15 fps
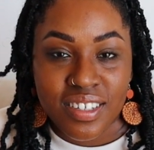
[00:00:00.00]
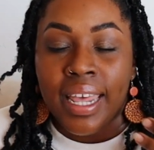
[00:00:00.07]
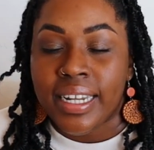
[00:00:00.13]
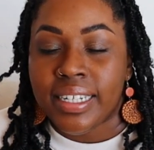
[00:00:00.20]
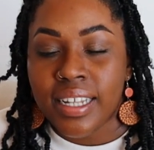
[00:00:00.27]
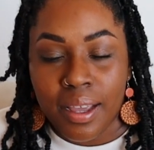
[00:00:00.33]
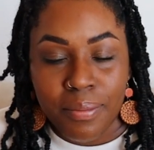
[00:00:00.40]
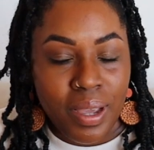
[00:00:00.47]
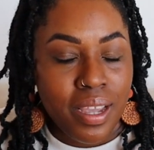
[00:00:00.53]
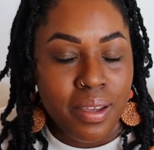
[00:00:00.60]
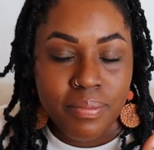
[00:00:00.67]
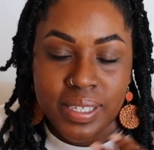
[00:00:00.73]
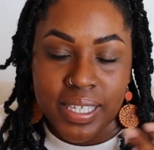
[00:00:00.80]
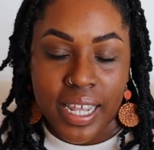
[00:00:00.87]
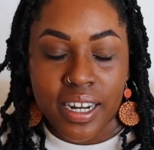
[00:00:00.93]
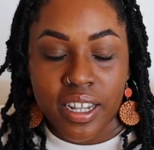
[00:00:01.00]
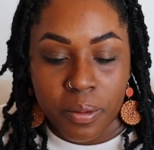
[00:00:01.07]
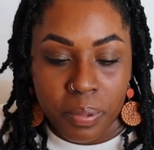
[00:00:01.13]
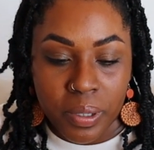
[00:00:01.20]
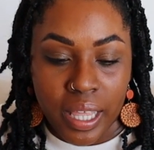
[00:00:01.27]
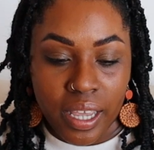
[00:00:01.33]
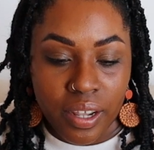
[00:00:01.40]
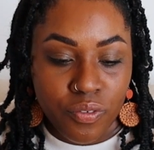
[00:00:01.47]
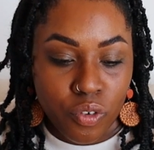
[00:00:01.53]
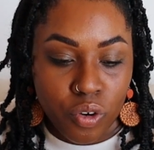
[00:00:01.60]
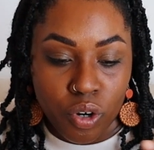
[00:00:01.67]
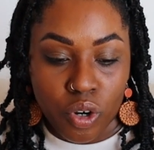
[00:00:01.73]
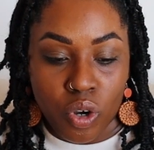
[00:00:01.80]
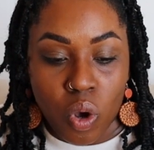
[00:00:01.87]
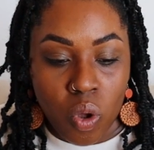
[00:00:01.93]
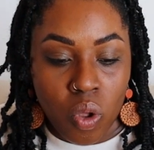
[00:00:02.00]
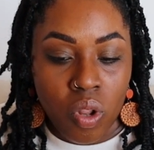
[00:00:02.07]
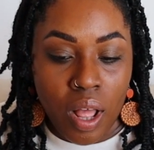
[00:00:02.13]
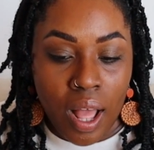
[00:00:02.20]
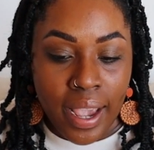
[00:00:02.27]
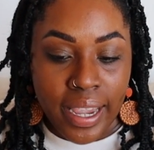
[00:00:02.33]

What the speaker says: Anytime I am setting a plan for a goal,